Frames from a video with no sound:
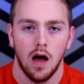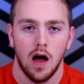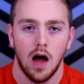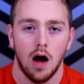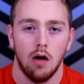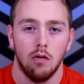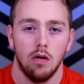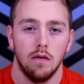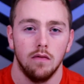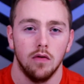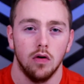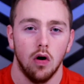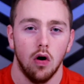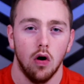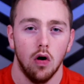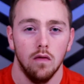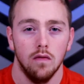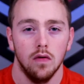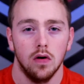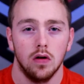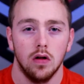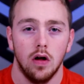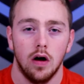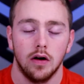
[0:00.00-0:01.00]
However,
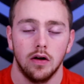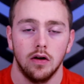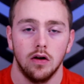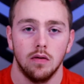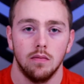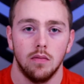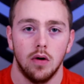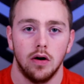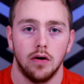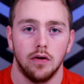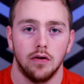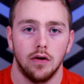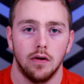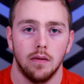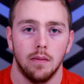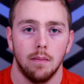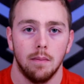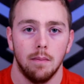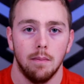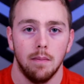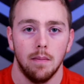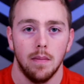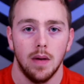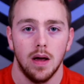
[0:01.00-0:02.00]
overclocking your monitor
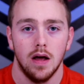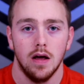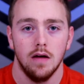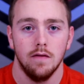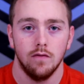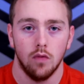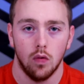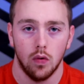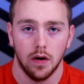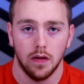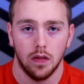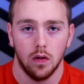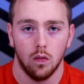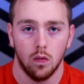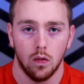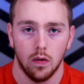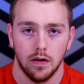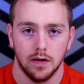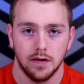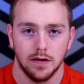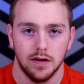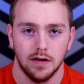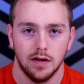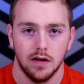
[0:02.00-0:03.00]
may void the
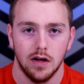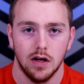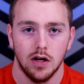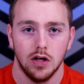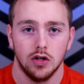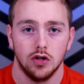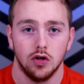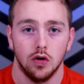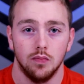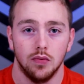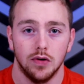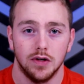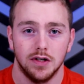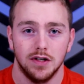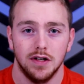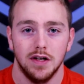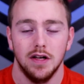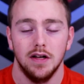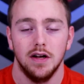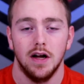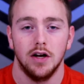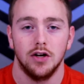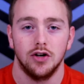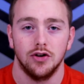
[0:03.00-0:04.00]
warranty, so
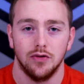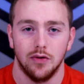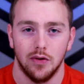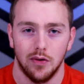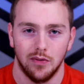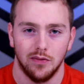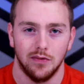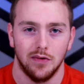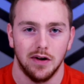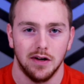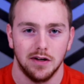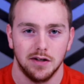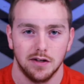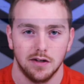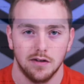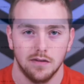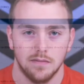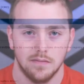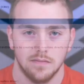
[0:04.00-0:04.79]
proceed at your own risk.